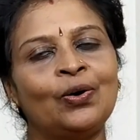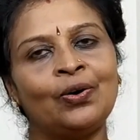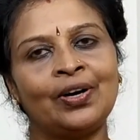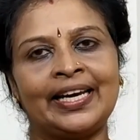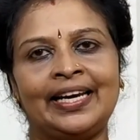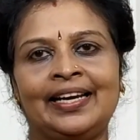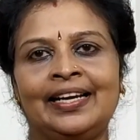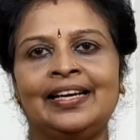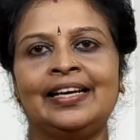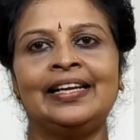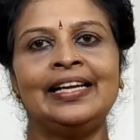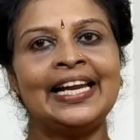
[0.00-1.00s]
Okay.
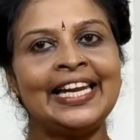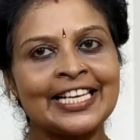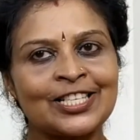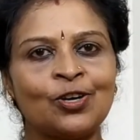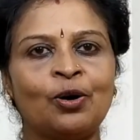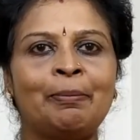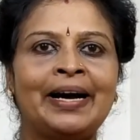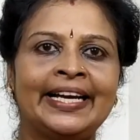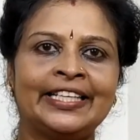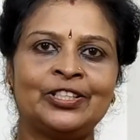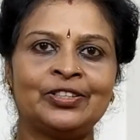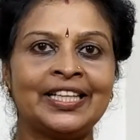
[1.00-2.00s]
Let us go
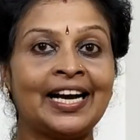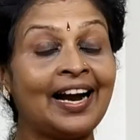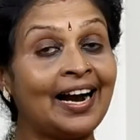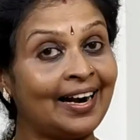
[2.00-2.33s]
back to the